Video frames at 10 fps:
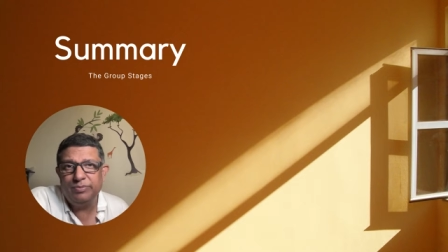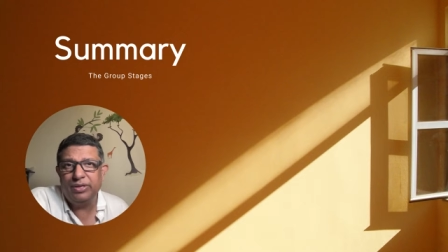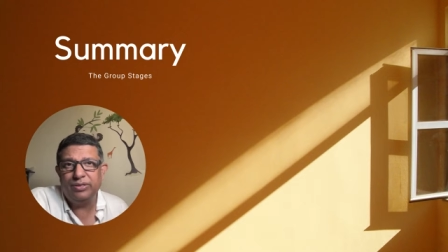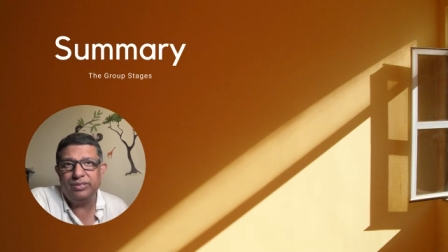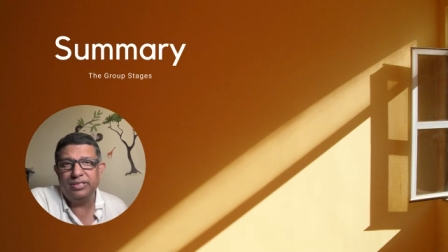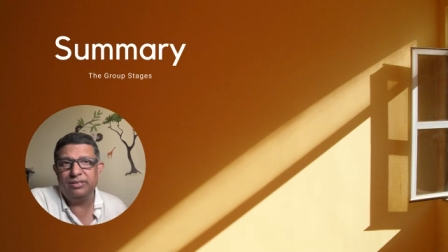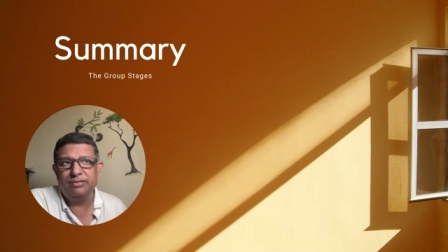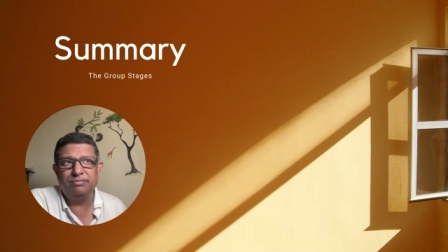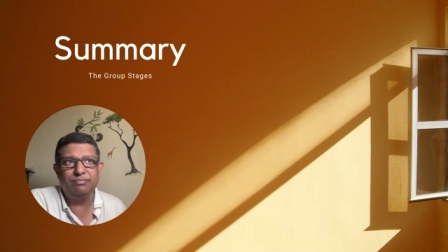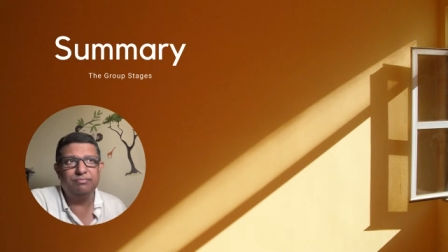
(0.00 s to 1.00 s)
it is because
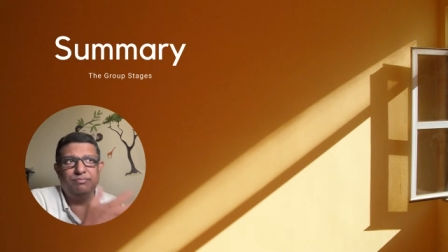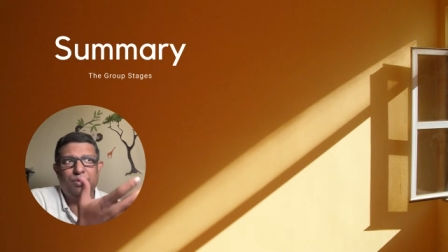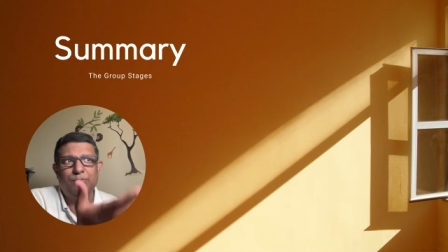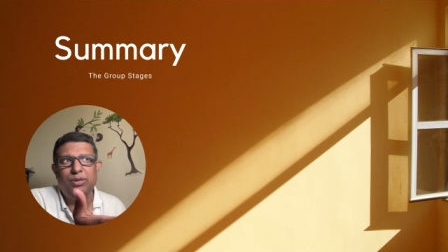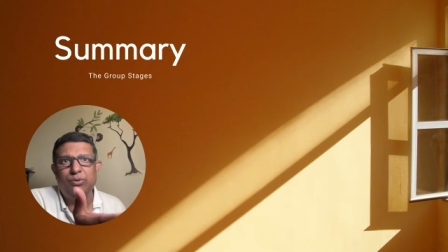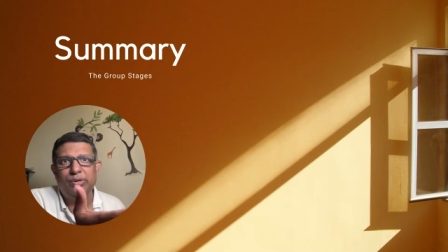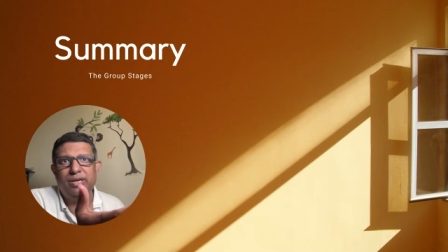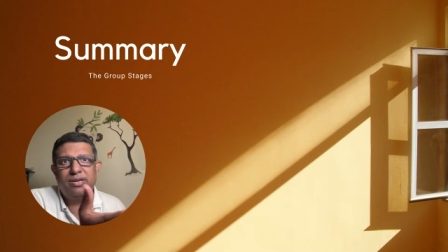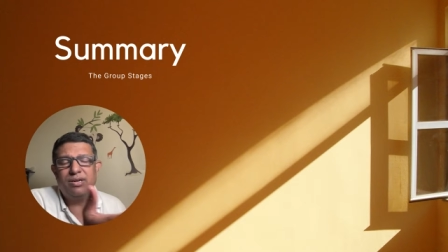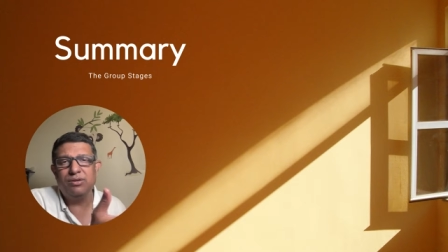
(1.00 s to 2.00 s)
he's probably
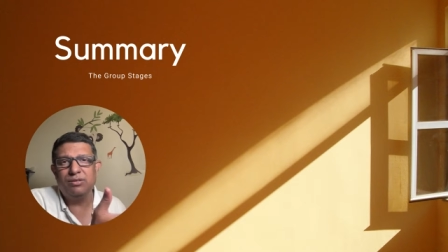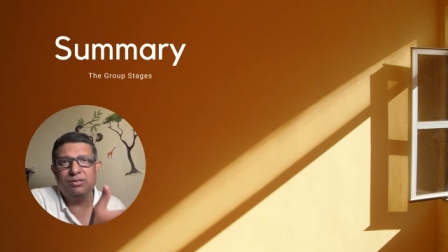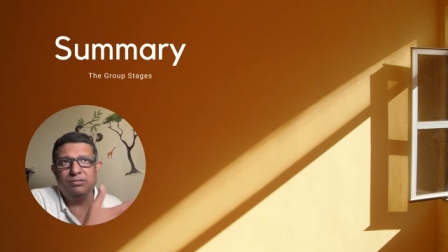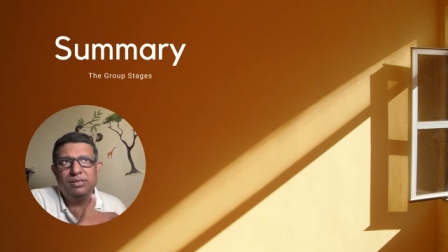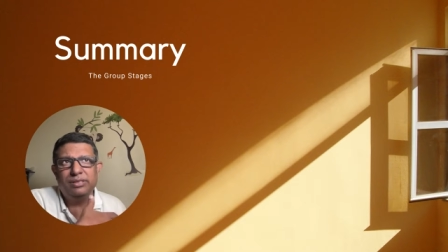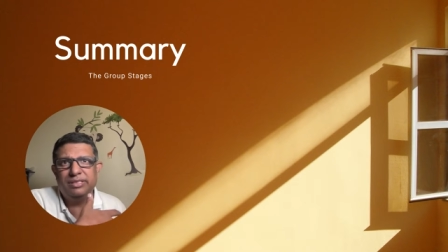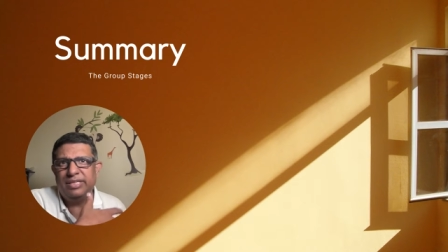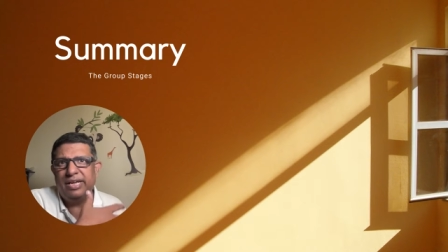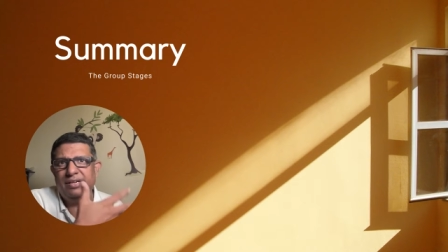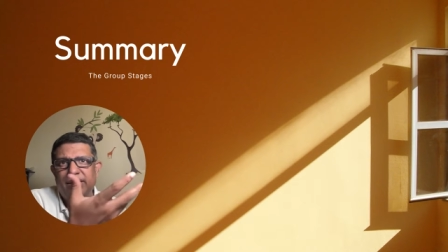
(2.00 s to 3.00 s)
looking a little, uh,
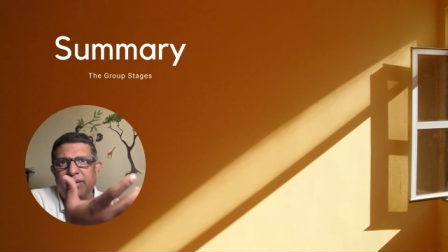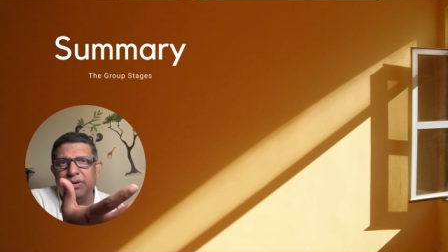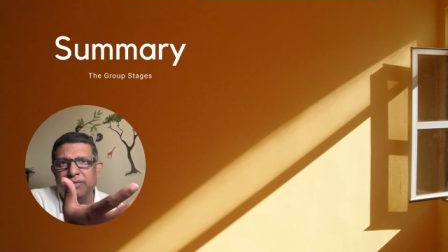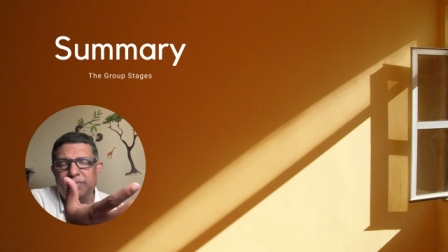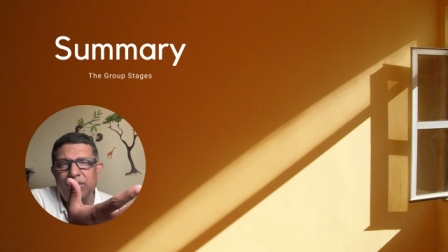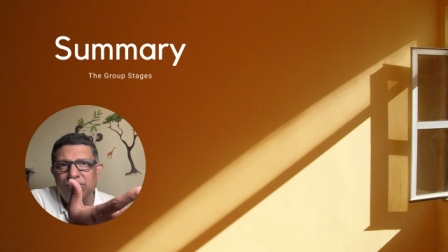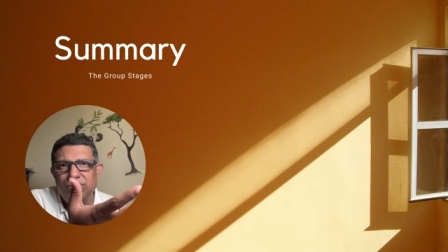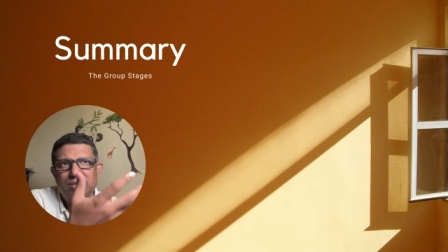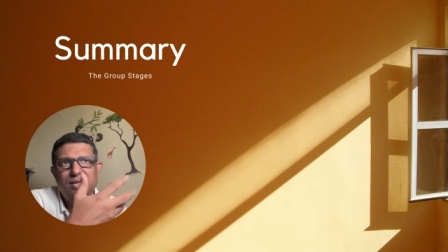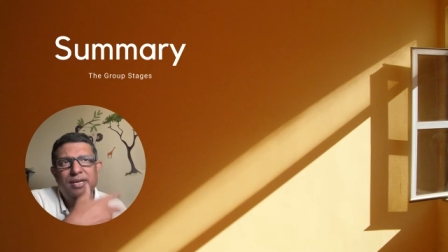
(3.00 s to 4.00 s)
he's gained a couple of
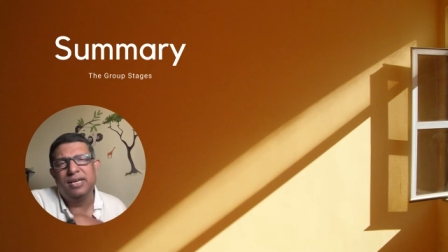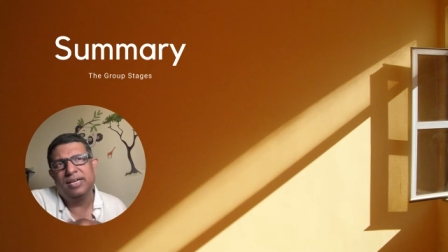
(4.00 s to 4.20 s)
pounds.